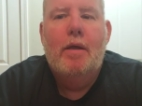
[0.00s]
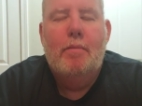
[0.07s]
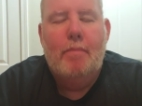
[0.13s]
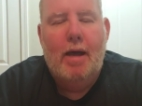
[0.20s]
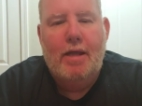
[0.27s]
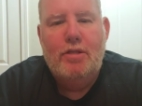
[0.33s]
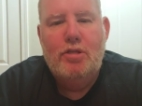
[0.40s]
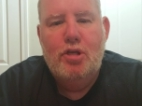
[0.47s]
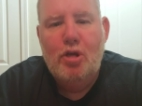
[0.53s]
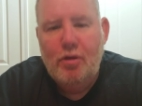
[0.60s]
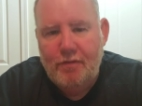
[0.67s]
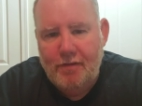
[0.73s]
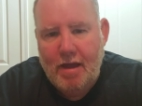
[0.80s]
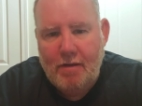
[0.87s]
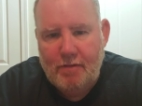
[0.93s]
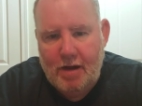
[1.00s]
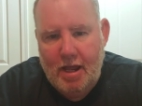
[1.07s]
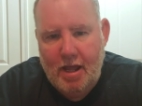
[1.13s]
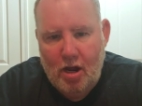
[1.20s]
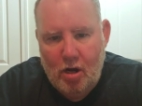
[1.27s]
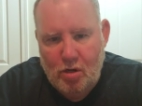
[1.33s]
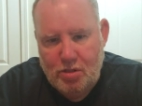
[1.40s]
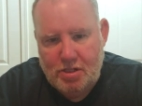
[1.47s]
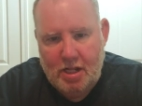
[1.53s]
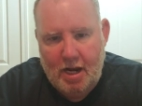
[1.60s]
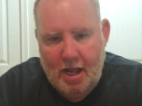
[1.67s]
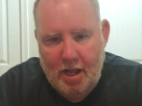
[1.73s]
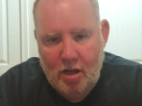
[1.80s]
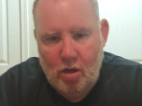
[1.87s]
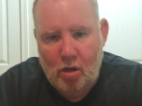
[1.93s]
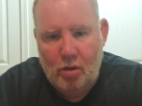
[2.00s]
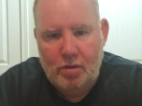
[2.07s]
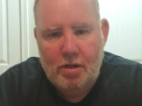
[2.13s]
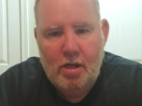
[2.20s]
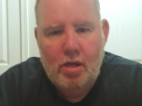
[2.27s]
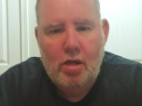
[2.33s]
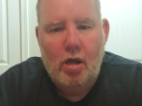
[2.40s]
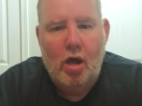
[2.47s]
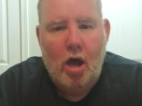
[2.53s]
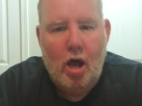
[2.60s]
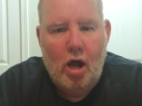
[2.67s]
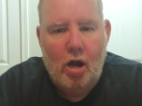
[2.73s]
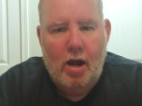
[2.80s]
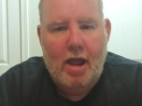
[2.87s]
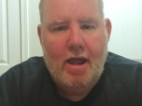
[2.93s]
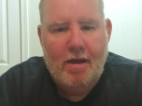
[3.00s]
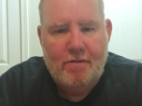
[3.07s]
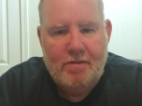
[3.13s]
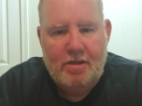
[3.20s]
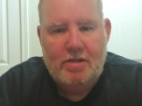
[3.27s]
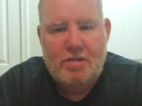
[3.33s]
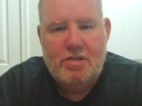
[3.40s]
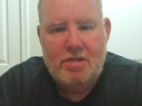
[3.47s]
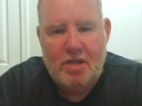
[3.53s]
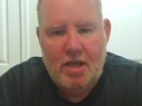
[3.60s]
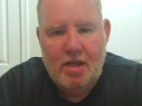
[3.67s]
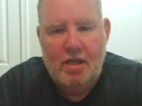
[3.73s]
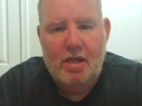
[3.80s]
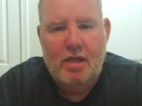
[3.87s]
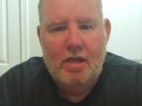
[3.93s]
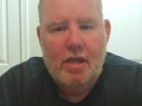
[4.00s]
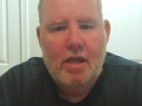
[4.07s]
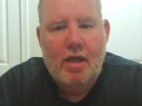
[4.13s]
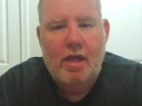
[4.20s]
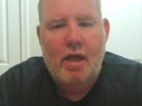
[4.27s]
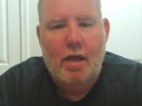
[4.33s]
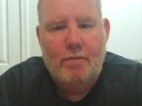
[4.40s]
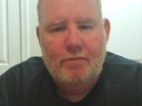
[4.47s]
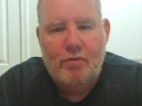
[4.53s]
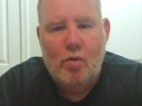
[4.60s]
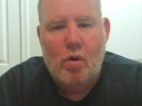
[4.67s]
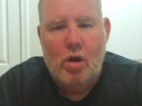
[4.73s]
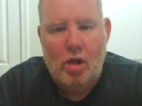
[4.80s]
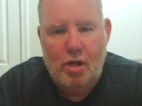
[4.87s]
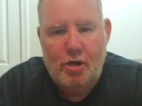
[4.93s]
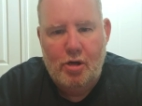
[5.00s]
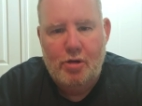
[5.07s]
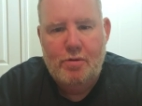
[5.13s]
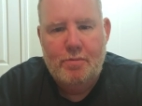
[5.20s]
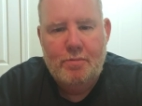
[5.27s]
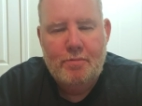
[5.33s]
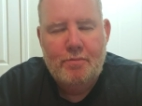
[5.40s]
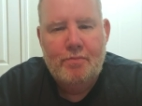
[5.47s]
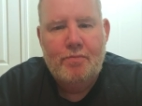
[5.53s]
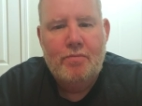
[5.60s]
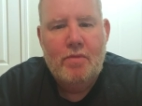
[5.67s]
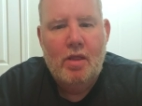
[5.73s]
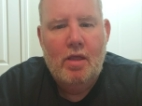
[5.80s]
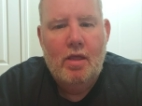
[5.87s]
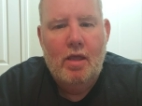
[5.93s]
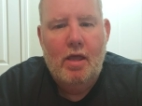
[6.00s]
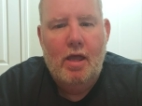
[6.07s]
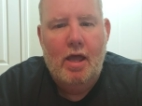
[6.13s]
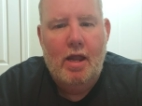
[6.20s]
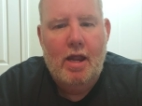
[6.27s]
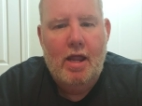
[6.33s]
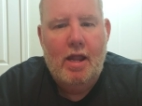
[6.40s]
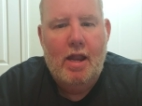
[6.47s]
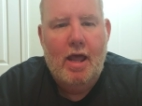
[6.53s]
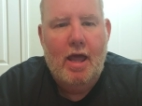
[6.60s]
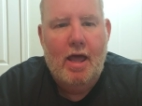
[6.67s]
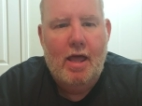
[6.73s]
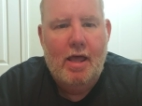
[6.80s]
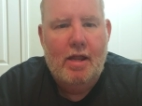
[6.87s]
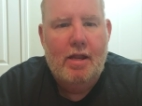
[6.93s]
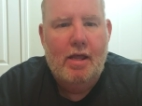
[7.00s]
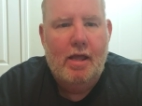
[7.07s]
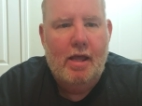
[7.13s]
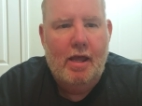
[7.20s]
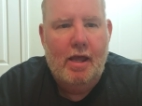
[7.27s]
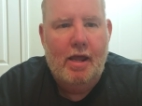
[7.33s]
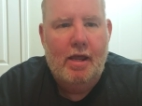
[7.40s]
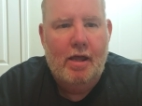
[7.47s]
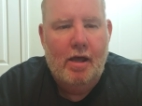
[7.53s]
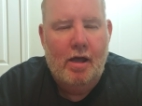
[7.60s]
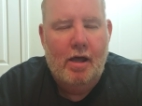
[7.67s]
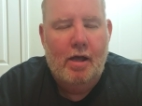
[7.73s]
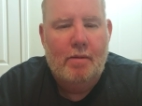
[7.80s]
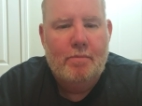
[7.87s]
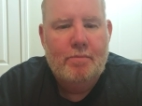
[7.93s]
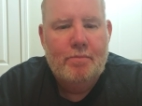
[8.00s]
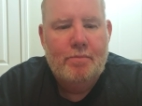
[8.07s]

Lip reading: my two favorite ARs that I own are, I have the SIG M400, and it had a